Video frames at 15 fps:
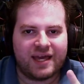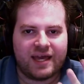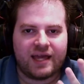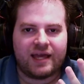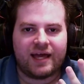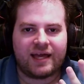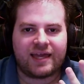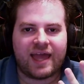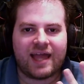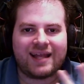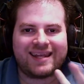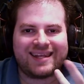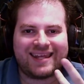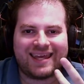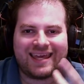again,
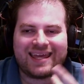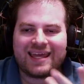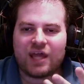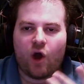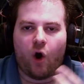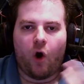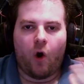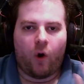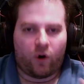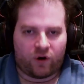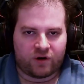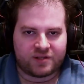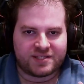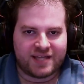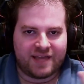the
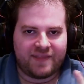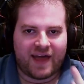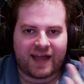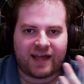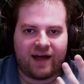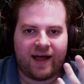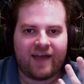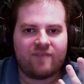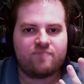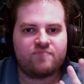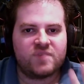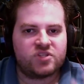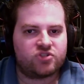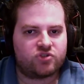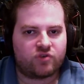art and that kind of
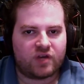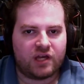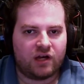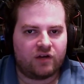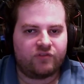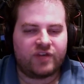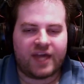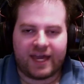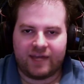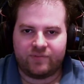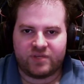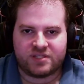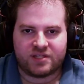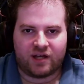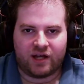mystery of game
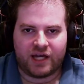design.